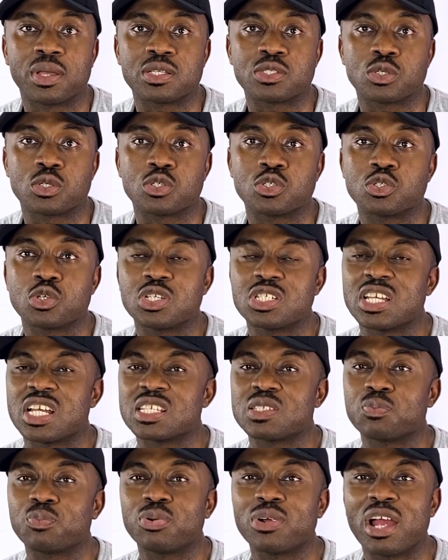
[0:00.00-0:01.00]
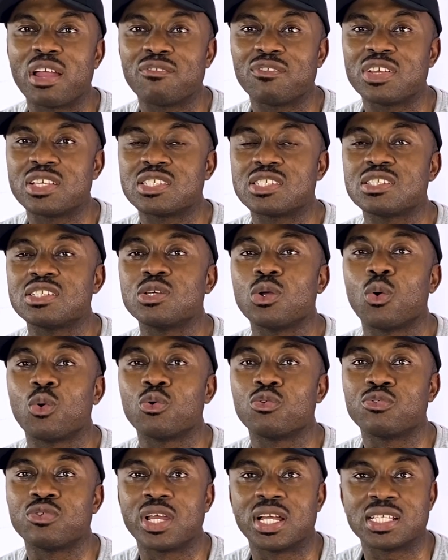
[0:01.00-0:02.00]
methods such as
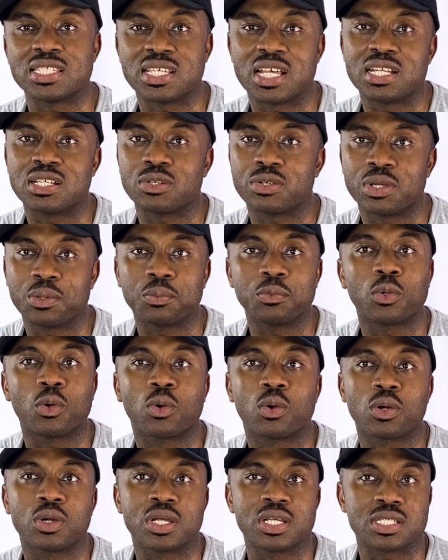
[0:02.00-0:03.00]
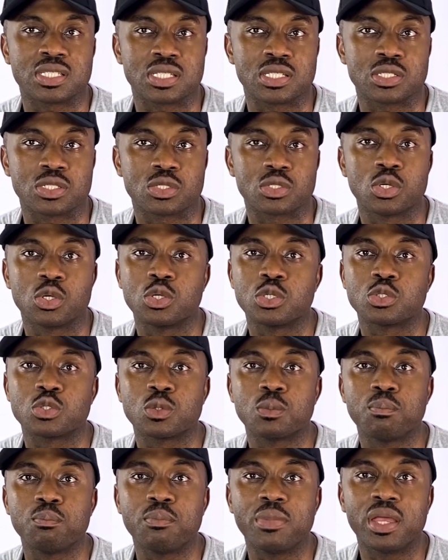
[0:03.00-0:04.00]
privacy-oriented cryptocurrencies
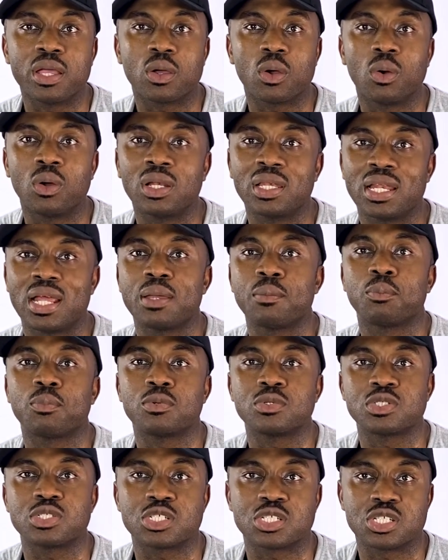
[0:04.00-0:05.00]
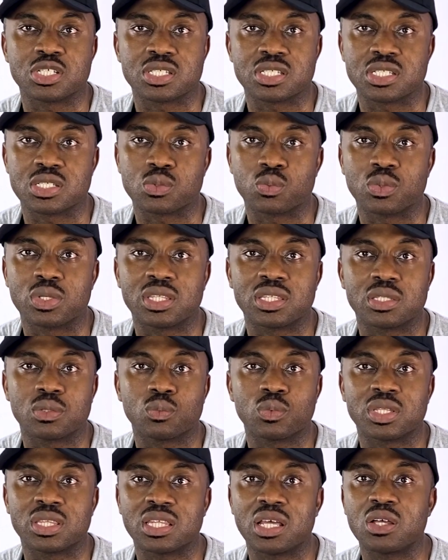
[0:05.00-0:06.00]
to make online purchases
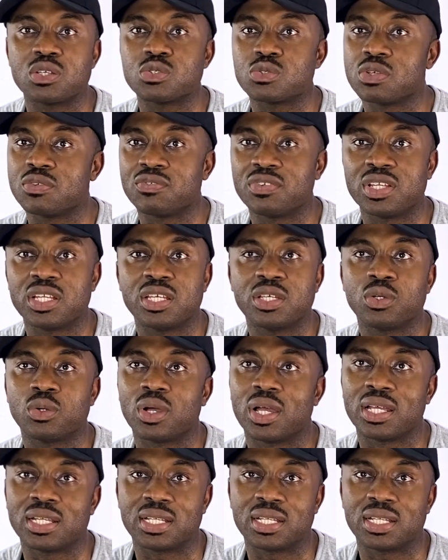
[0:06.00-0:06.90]
without revealing your